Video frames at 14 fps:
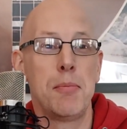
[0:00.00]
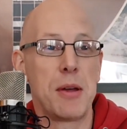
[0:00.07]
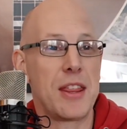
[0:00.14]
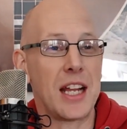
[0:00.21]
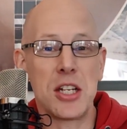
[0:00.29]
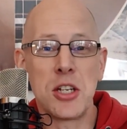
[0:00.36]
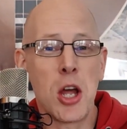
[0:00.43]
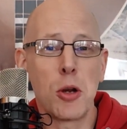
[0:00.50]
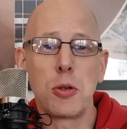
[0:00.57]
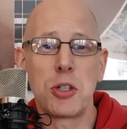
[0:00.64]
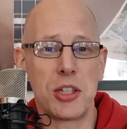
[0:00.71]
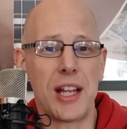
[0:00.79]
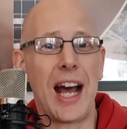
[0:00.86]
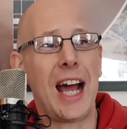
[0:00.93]
but that
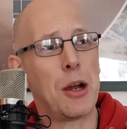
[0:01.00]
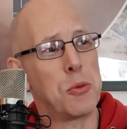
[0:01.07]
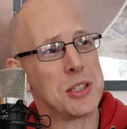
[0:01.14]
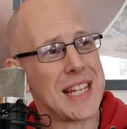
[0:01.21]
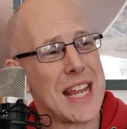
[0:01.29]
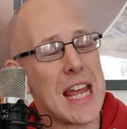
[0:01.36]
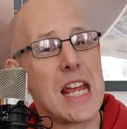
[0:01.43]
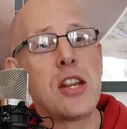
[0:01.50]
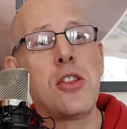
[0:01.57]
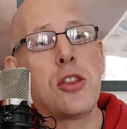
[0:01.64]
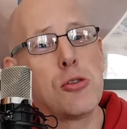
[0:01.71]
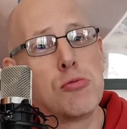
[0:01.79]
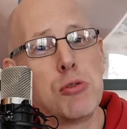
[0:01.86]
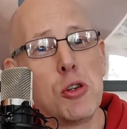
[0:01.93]
notion that I was
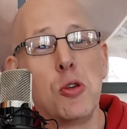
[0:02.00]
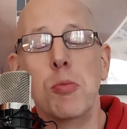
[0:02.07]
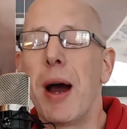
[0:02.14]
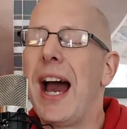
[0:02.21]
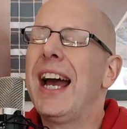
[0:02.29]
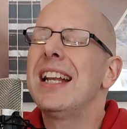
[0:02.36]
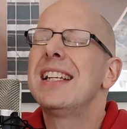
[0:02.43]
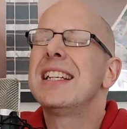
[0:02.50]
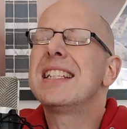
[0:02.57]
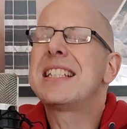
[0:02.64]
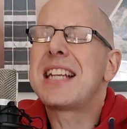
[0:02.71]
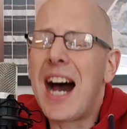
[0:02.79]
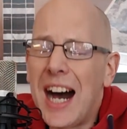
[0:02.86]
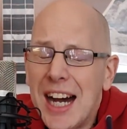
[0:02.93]
in the room, and a
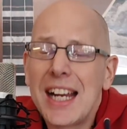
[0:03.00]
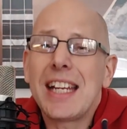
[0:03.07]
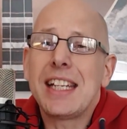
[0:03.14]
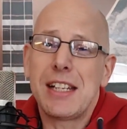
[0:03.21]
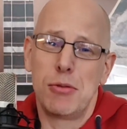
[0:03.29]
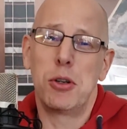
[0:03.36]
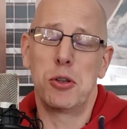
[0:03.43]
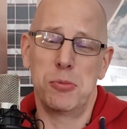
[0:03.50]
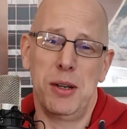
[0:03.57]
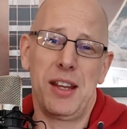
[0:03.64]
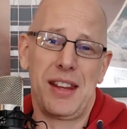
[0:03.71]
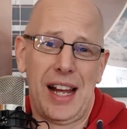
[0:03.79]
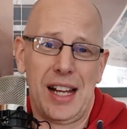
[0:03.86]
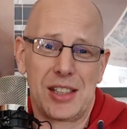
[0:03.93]
tiny room
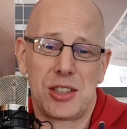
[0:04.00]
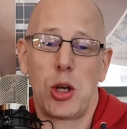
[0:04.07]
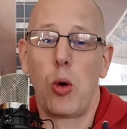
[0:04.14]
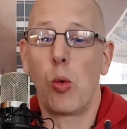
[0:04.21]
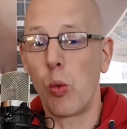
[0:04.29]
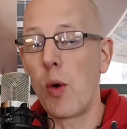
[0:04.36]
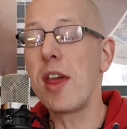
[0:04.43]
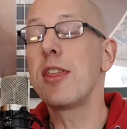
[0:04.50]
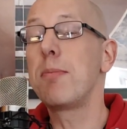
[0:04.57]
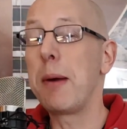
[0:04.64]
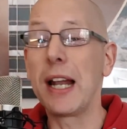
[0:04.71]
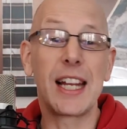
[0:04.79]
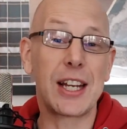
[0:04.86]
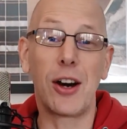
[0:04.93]
at that,
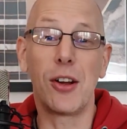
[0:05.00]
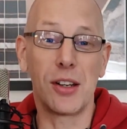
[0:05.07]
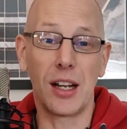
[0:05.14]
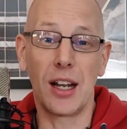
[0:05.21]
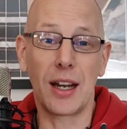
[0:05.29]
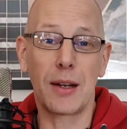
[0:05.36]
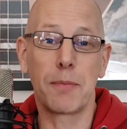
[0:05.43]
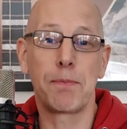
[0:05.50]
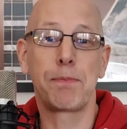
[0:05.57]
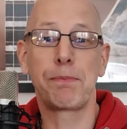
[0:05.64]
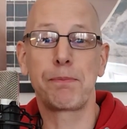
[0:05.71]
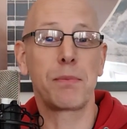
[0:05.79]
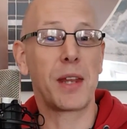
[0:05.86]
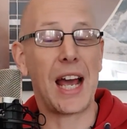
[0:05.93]
with Billy Connolly,
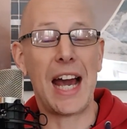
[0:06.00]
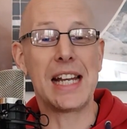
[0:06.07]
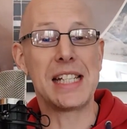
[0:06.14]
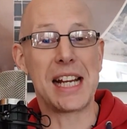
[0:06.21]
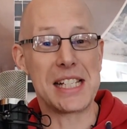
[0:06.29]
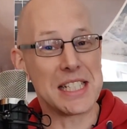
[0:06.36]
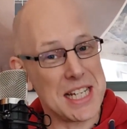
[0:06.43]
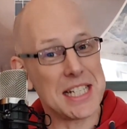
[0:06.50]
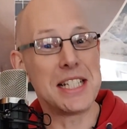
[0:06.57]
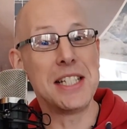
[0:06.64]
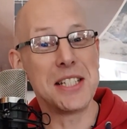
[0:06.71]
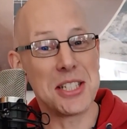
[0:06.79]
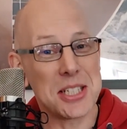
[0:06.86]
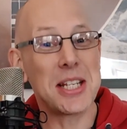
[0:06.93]
and I
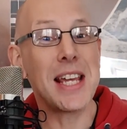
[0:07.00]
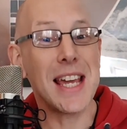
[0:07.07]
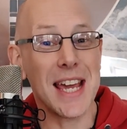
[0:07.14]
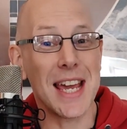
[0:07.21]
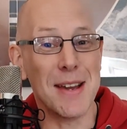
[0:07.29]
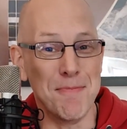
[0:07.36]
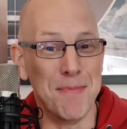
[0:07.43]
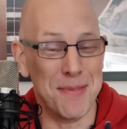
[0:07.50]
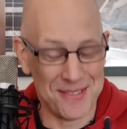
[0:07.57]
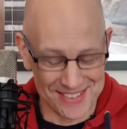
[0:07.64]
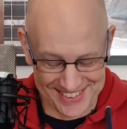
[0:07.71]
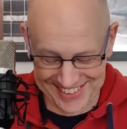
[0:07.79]
didn't see him,